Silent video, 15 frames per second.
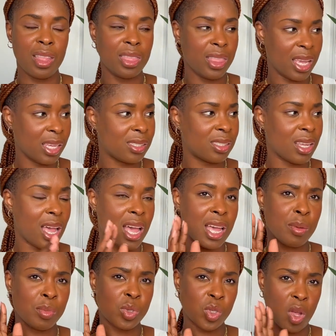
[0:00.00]
this
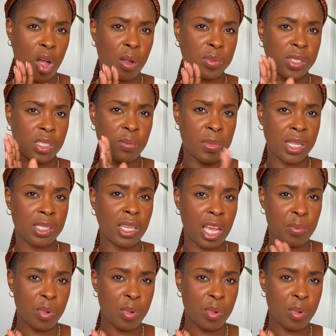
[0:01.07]
um, sculpting mid-thigh